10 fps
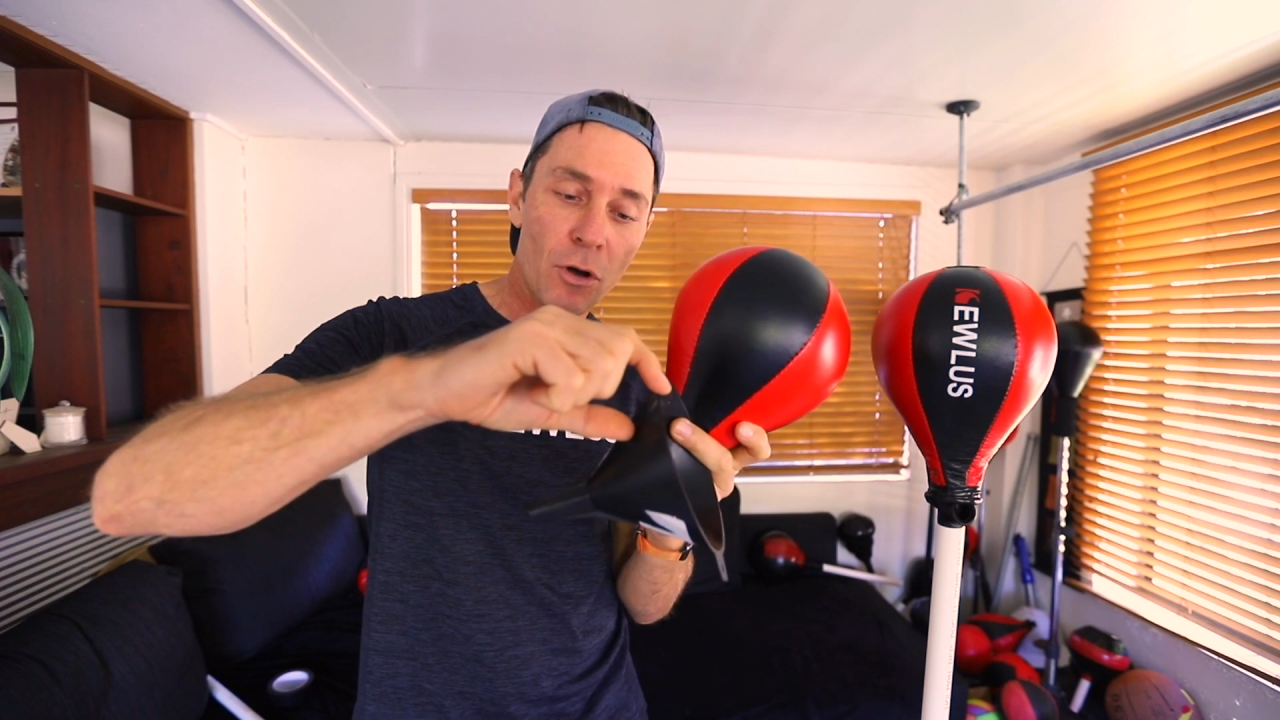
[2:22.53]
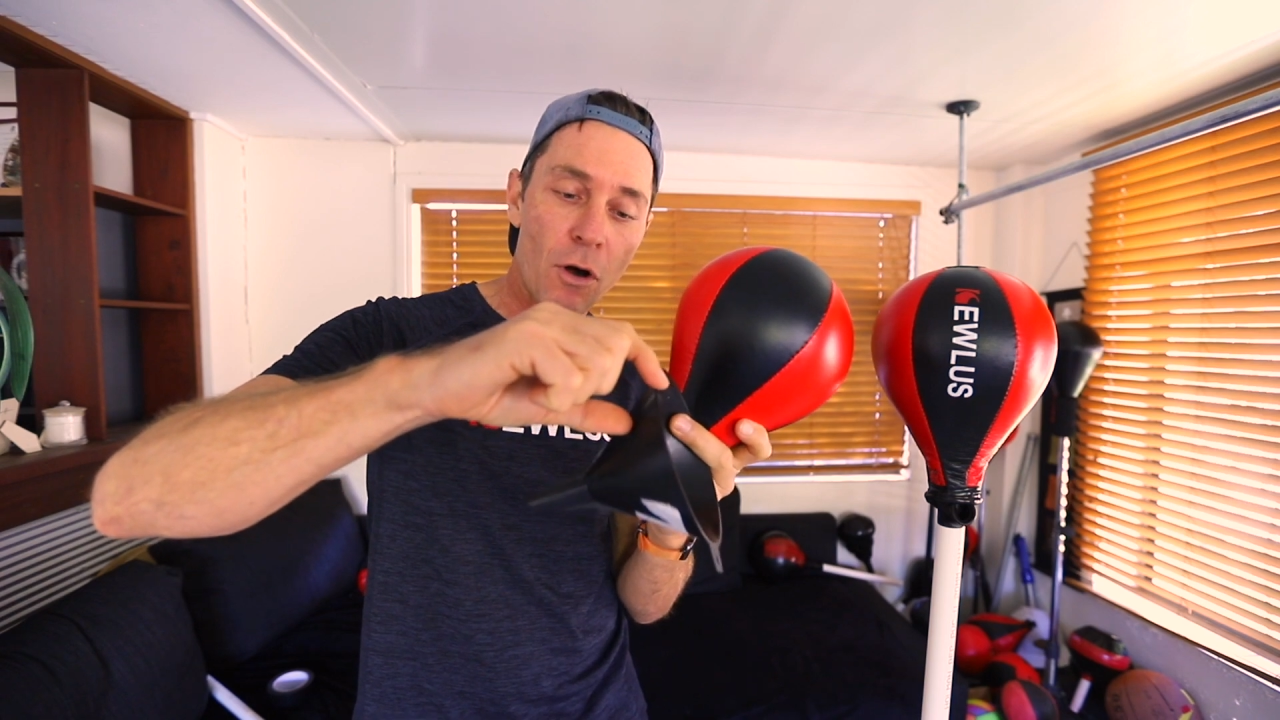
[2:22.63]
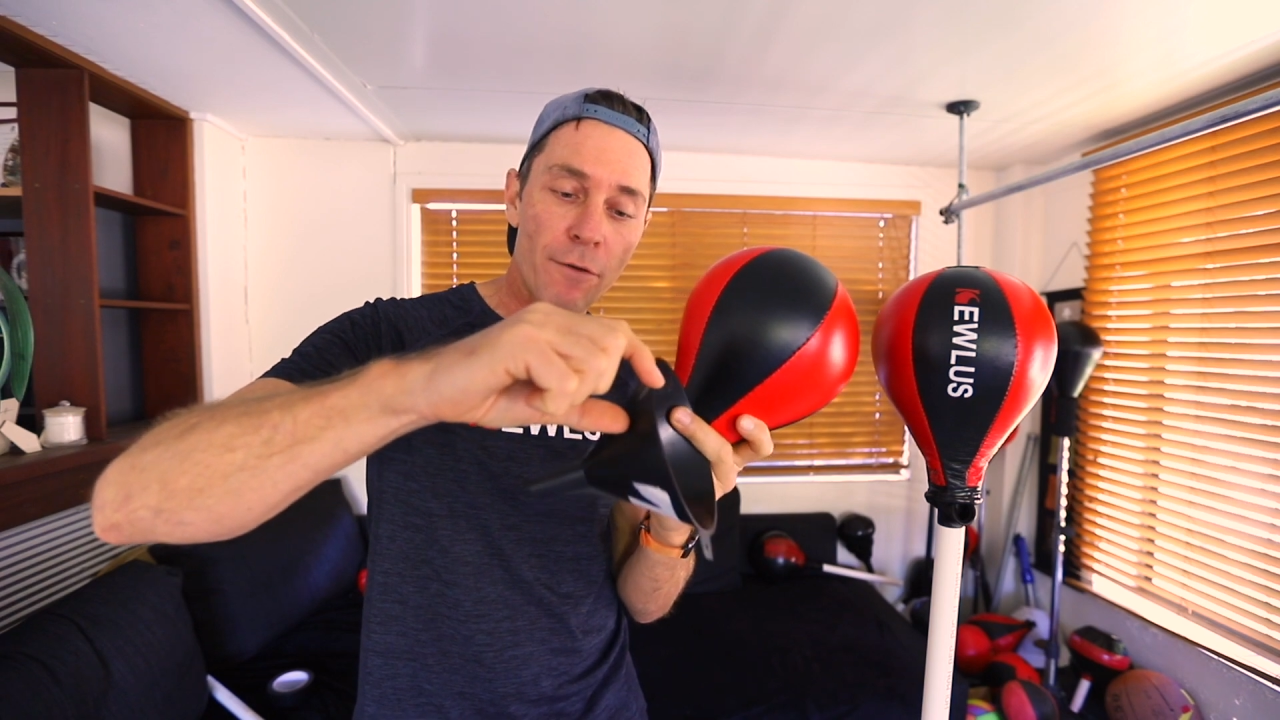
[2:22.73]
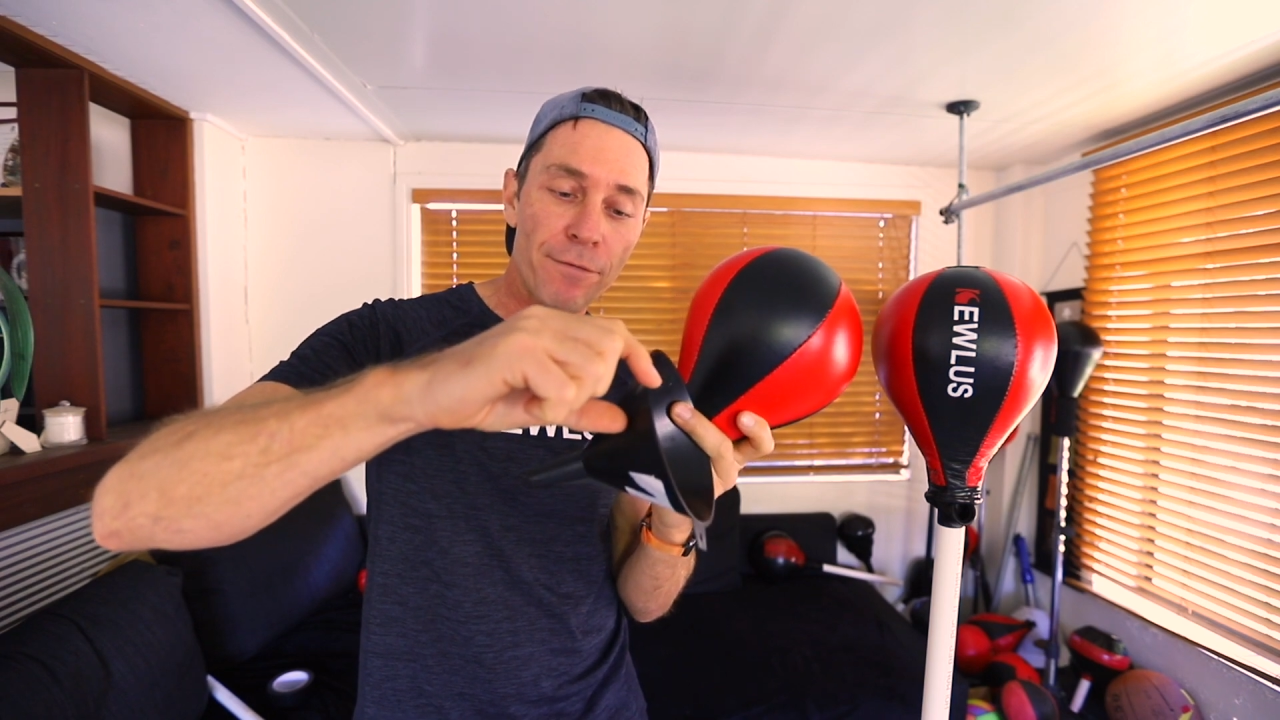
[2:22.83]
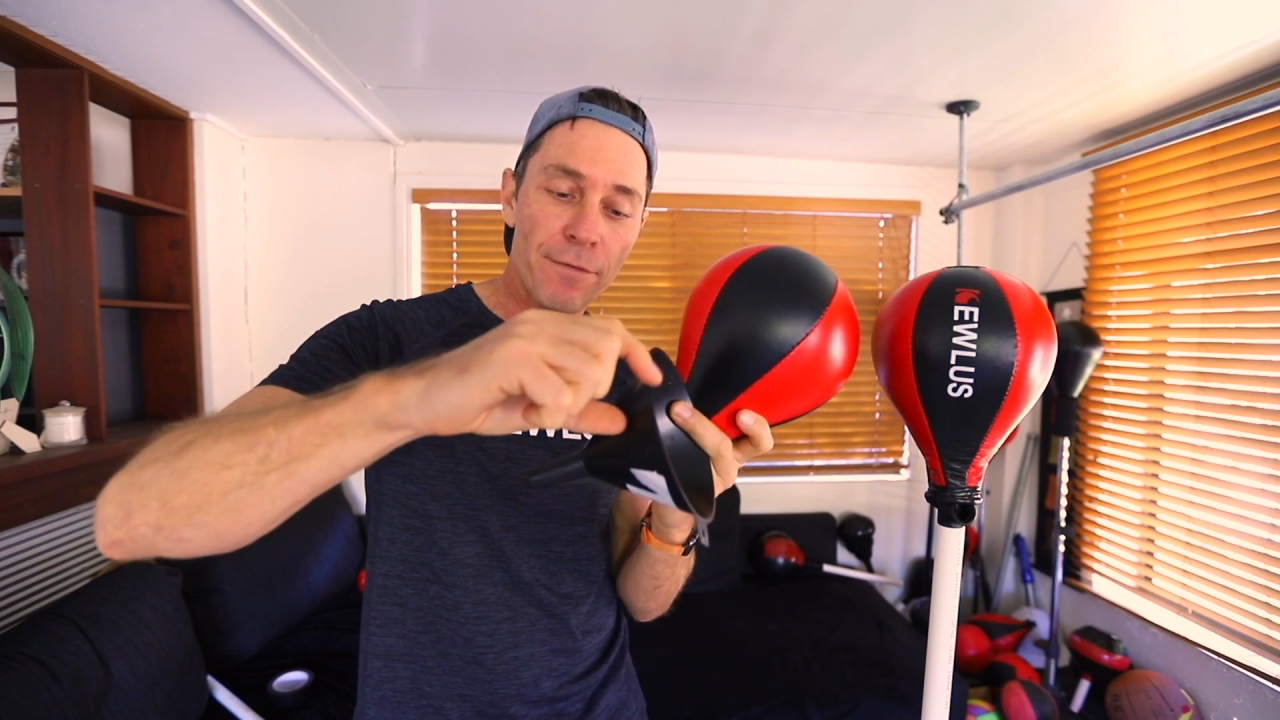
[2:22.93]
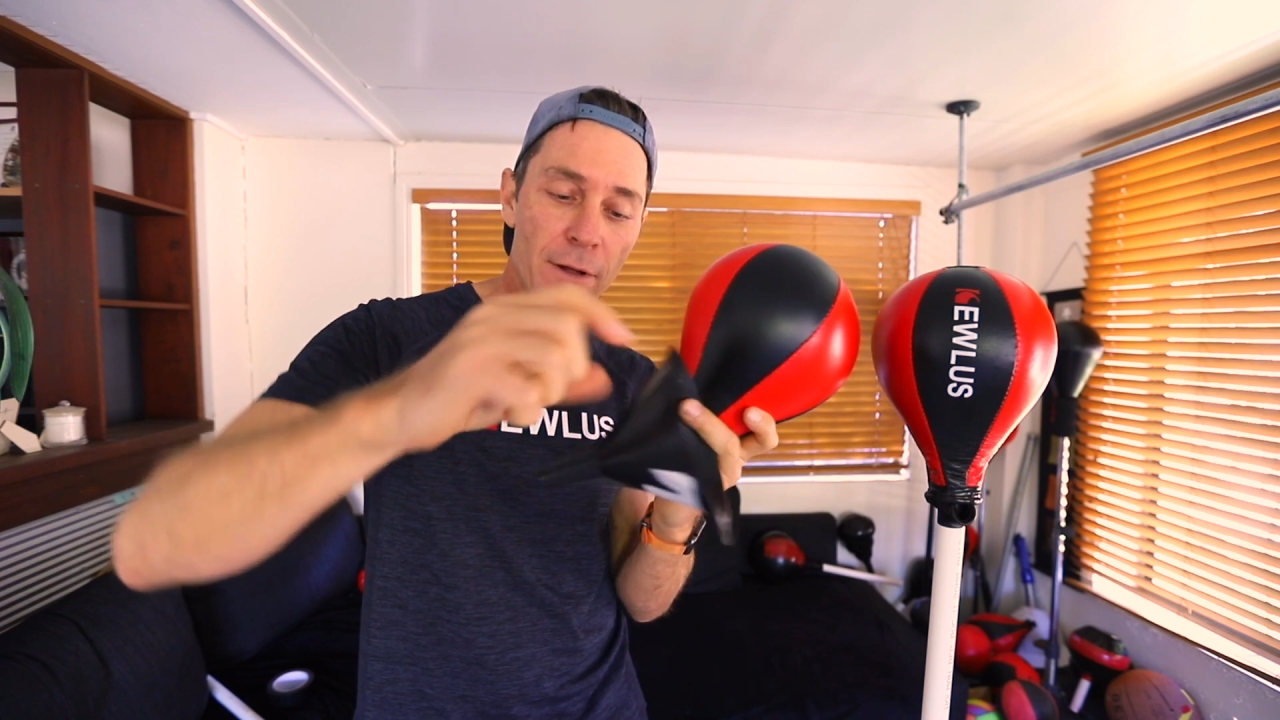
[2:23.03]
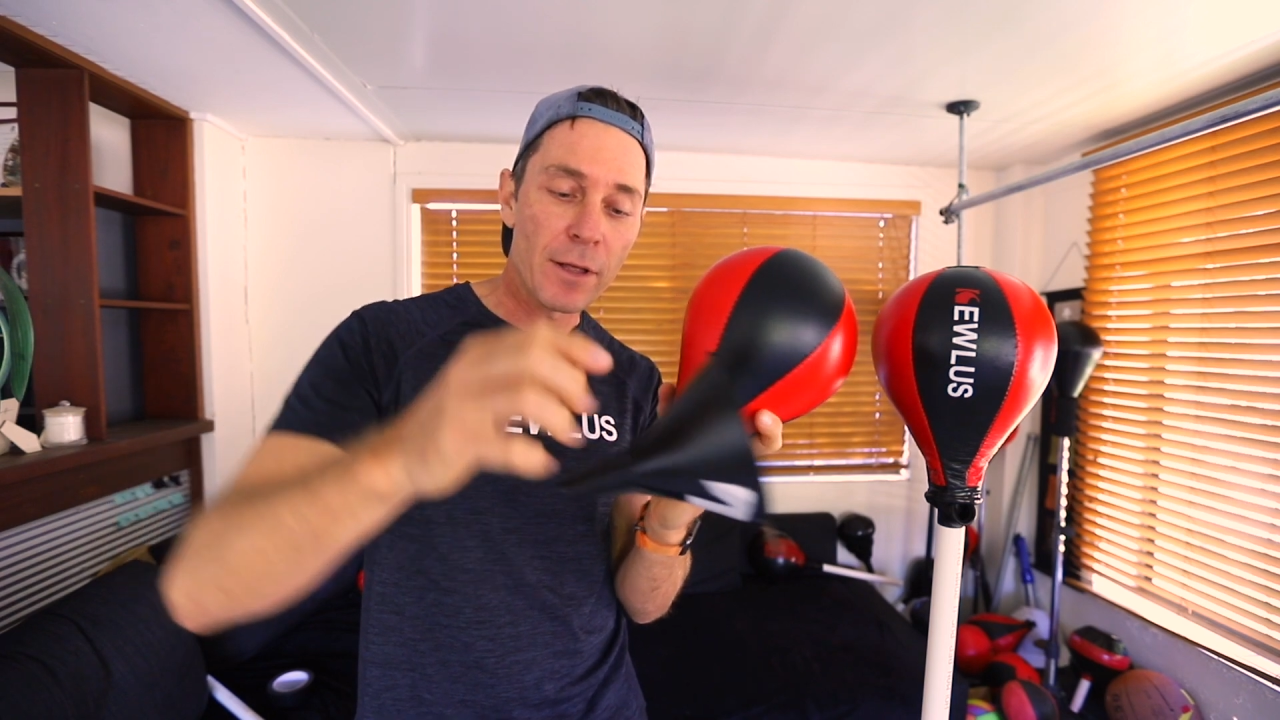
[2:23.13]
off